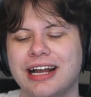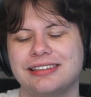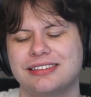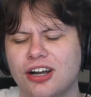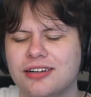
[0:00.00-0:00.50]
I
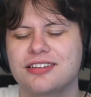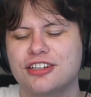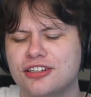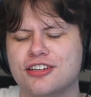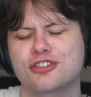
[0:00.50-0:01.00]
talked in the
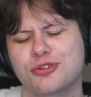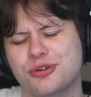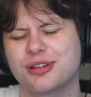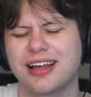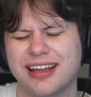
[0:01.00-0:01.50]

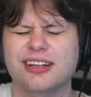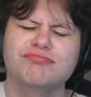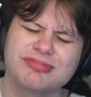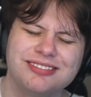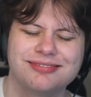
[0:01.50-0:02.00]
Discord like
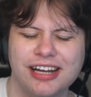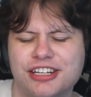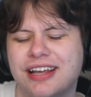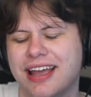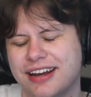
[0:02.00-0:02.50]
a
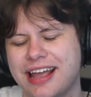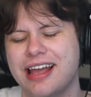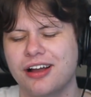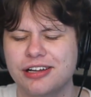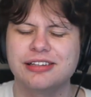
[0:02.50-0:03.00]
day and
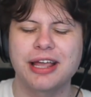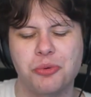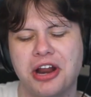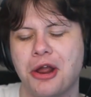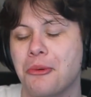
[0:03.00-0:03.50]
like
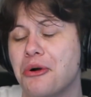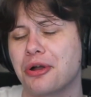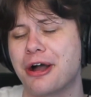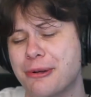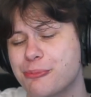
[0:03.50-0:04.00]
when I woke
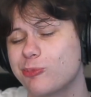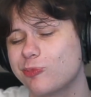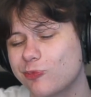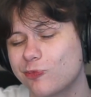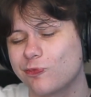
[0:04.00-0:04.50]
up
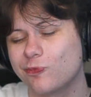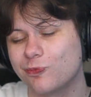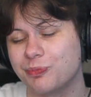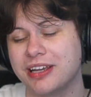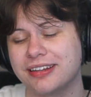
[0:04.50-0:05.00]

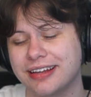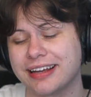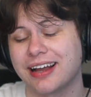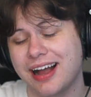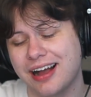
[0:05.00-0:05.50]
being
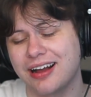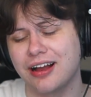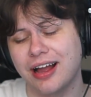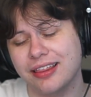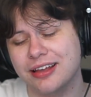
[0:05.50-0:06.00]
like,
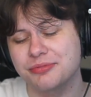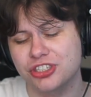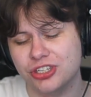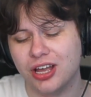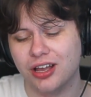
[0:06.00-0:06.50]
I think I'm
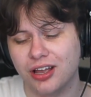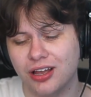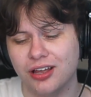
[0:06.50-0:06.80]
sick.